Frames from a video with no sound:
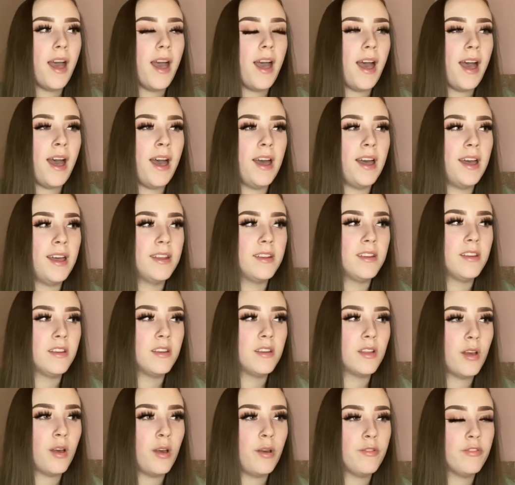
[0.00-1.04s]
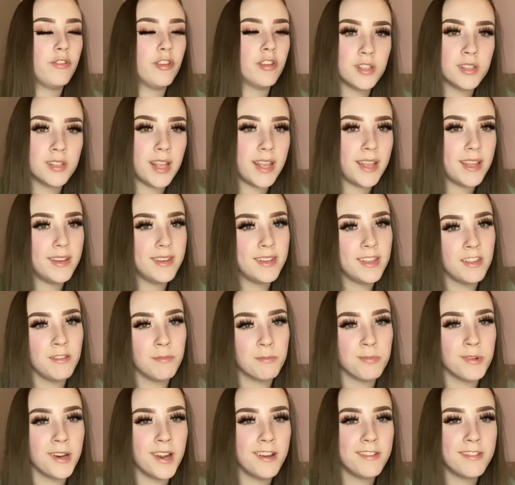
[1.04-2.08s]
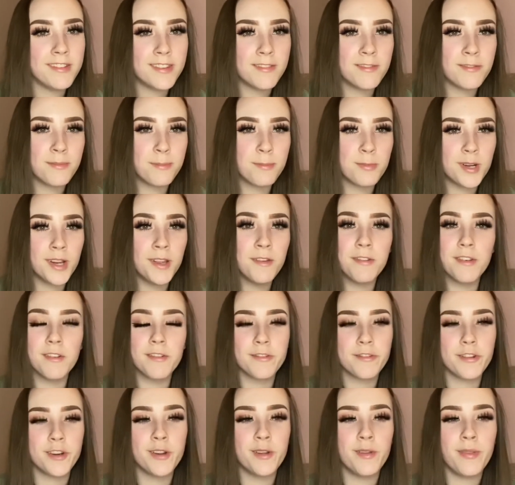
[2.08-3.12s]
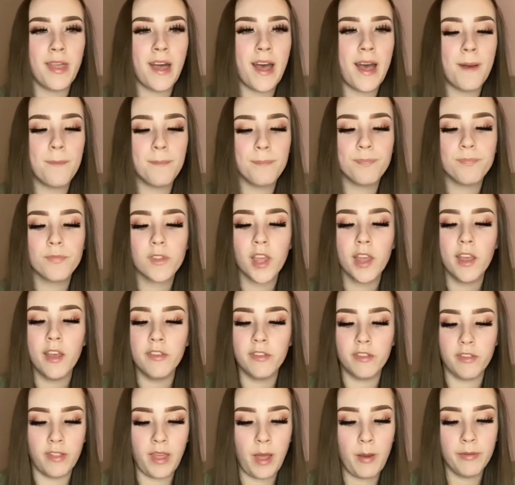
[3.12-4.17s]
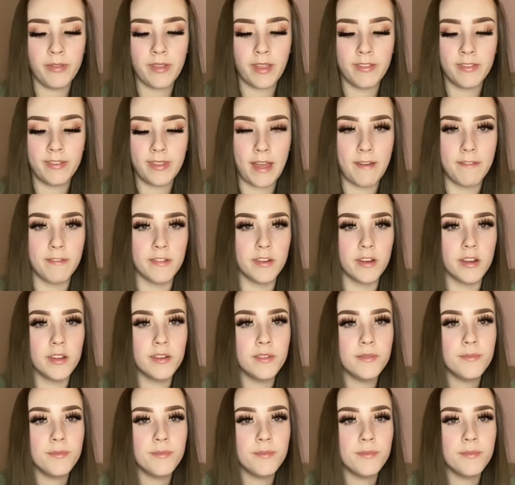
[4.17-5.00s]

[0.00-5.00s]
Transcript: and I was just taking deep breaths, breathing through them. So that was at 7,